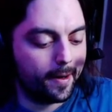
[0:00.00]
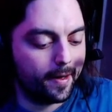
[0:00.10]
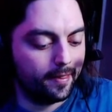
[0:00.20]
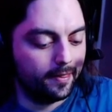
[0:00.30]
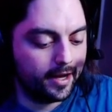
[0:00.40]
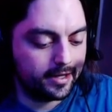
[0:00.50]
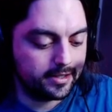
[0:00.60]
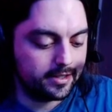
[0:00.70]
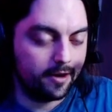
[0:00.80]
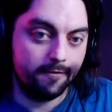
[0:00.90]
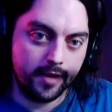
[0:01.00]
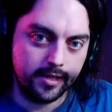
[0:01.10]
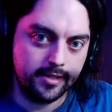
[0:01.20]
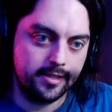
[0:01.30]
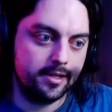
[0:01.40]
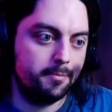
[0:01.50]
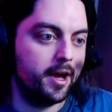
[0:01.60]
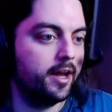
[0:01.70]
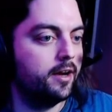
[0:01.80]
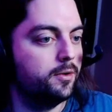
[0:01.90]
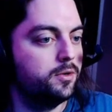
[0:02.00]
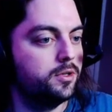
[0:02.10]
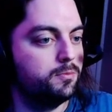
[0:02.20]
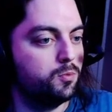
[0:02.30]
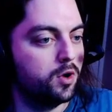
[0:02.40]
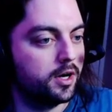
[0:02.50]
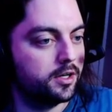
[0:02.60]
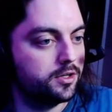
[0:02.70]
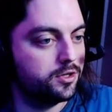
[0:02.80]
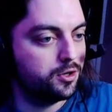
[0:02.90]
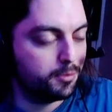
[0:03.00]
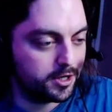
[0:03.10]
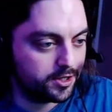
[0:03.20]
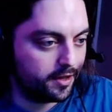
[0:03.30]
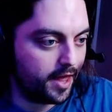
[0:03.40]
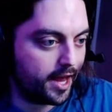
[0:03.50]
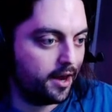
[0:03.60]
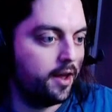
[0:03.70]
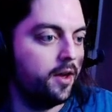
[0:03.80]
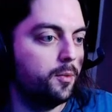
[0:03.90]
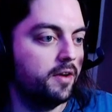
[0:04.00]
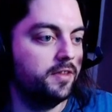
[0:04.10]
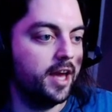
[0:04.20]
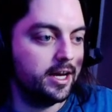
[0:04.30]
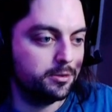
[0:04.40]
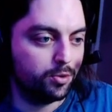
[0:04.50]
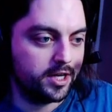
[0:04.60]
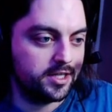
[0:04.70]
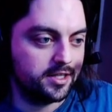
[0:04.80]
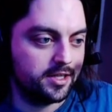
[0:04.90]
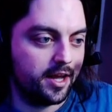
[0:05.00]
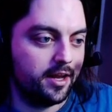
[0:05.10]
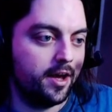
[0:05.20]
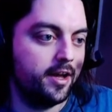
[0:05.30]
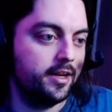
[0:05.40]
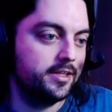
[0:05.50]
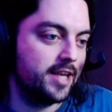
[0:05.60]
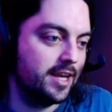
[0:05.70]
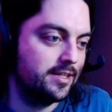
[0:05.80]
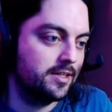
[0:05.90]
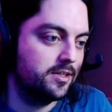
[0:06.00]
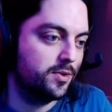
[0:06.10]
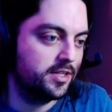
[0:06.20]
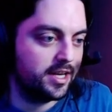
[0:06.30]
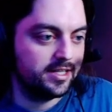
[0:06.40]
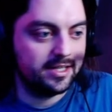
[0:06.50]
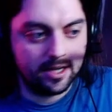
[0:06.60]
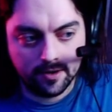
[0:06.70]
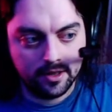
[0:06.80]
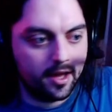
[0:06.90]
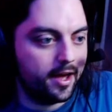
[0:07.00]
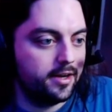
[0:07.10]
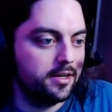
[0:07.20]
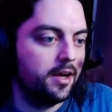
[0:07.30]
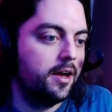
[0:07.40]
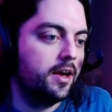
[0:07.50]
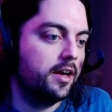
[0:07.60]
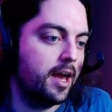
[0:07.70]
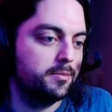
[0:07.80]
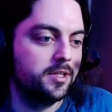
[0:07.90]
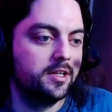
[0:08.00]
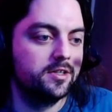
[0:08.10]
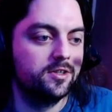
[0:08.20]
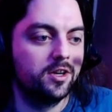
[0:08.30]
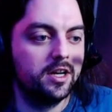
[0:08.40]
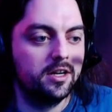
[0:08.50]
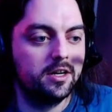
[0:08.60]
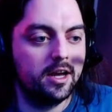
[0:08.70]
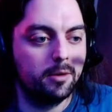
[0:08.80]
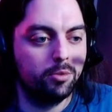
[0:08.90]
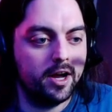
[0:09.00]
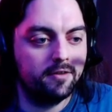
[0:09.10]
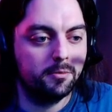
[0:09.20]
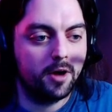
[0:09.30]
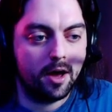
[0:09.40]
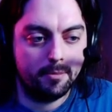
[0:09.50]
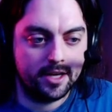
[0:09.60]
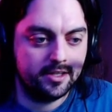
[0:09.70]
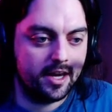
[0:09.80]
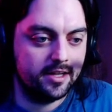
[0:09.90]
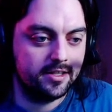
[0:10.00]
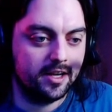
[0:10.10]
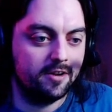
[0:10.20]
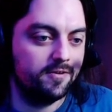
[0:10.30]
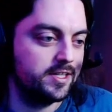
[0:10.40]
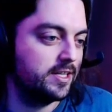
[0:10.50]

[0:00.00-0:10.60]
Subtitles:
latest events. I'm not going to work too much on that. We have the exploration sites. So it says, during the hunt, Capsuleers looking to take a break from combat sites can visit